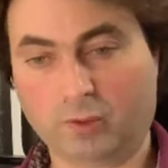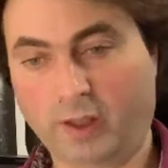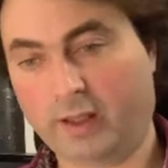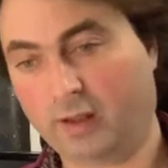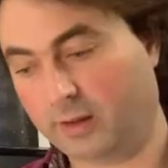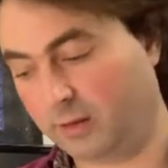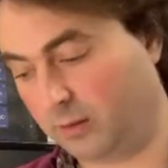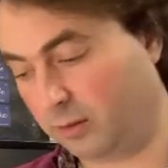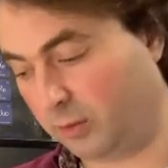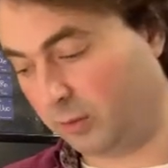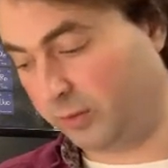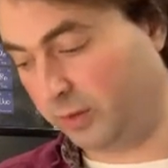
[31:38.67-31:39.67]
analytical
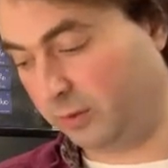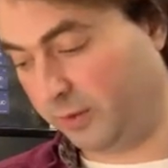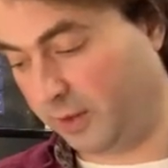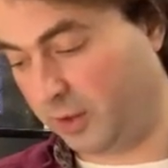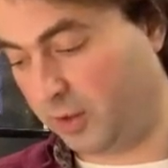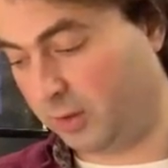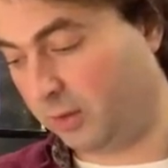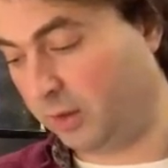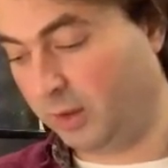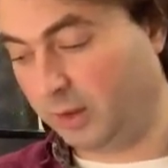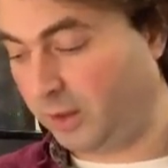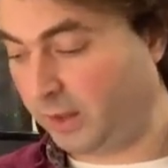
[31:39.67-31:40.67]
continuation,
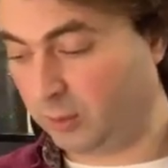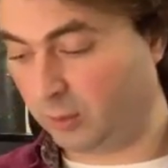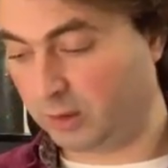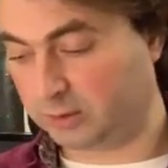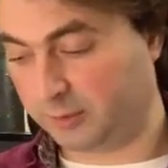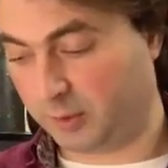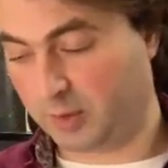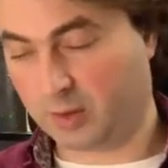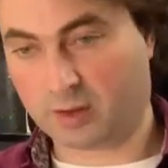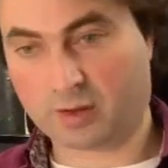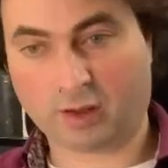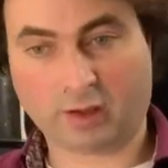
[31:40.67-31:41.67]
and all our
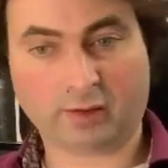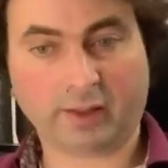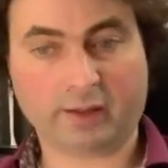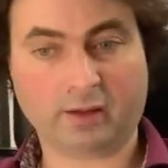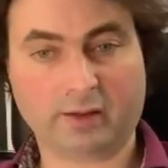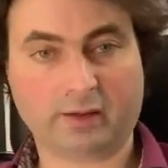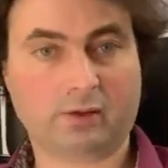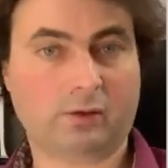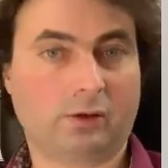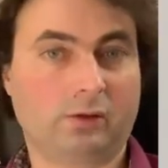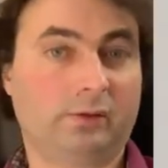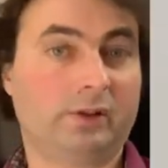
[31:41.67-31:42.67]
functions are
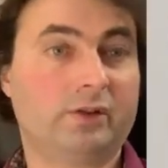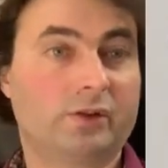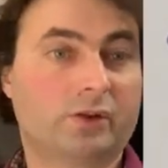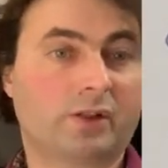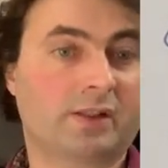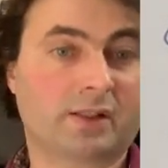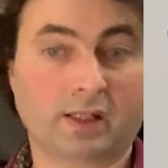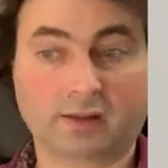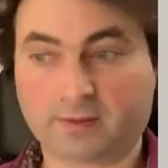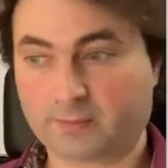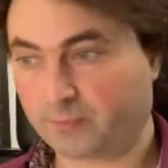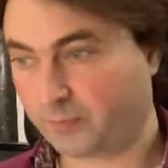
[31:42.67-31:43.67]
analytical with just a set
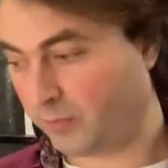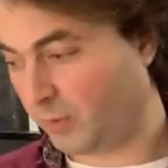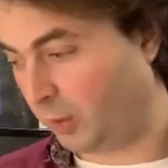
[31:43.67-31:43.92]
of